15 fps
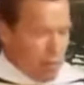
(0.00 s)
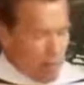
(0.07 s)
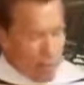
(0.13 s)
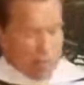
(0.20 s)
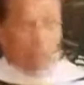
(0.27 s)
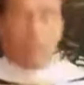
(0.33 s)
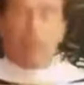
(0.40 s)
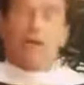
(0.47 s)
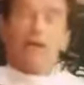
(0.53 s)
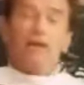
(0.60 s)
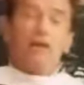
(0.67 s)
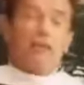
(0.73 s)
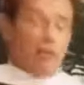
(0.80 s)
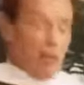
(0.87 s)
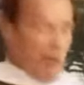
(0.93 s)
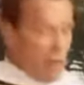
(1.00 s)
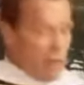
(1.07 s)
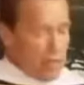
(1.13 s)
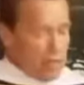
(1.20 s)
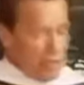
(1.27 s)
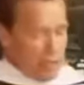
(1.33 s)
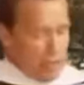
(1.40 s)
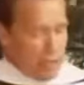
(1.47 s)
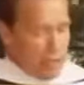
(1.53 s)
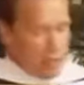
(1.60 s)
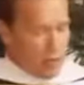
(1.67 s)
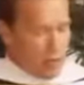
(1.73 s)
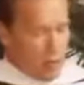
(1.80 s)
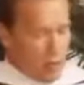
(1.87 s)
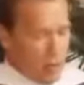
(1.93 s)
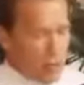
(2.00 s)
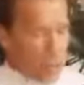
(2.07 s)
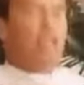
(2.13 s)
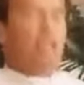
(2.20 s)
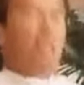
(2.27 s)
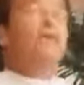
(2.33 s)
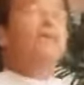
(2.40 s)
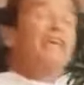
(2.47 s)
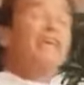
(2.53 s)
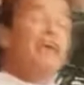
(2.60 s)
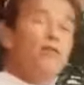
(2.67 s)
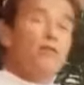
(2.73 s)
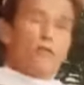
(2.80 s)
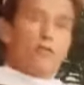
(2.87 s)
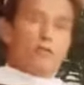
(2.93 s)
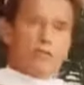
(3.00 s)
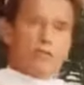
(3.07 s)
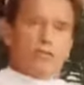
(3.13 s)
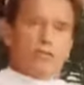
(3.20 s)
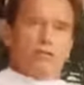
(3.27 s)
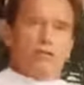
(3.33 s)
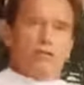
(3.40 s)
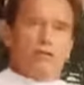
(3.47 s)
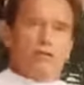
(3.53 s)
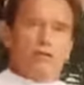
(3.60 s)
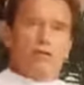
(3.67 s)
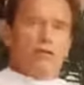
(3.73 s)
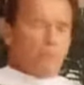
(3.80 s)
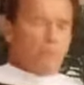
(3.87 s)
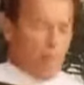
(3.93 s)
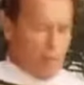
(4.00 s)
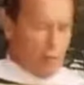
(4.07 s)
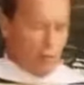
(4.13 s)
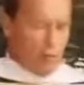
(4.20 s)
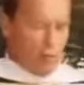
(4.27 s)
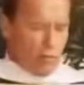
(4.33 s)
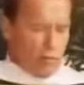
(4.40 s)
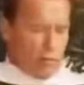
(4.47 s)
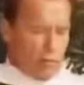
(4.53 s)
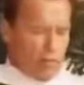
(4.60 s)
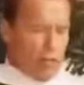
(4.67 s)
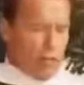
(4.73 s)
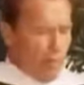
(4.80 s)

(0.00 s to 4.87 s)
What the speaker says: But, I didn't listen to orders. These were their rules, not my rules.